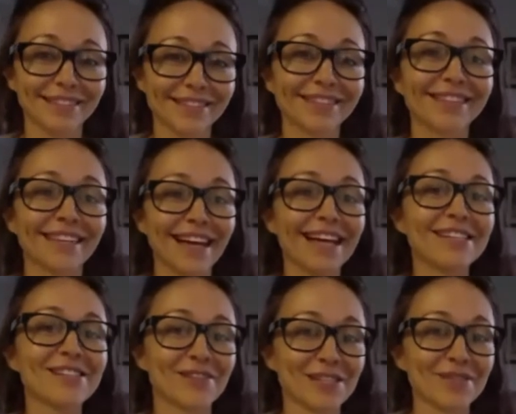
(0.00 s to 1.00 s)
The
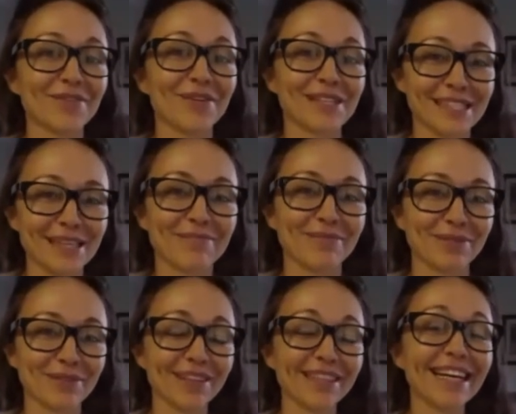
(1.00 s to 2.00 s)
answer is very
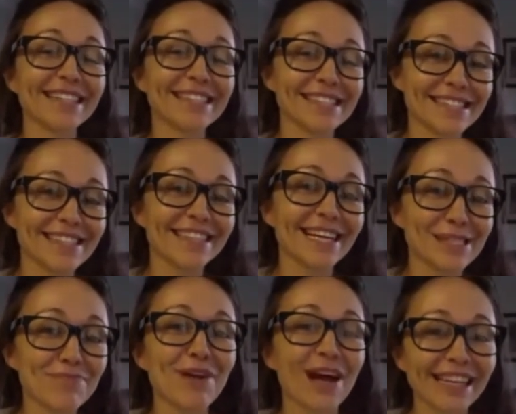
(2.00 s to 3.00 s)
simple. Let's
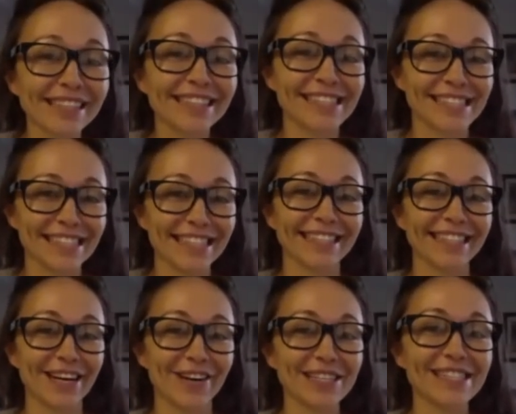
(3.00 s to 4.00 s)
practice it
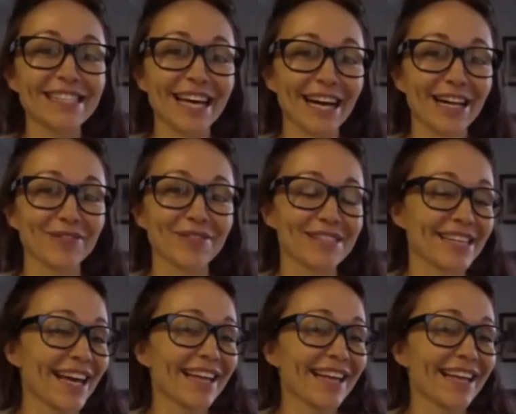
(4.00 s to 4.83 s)
ourselves.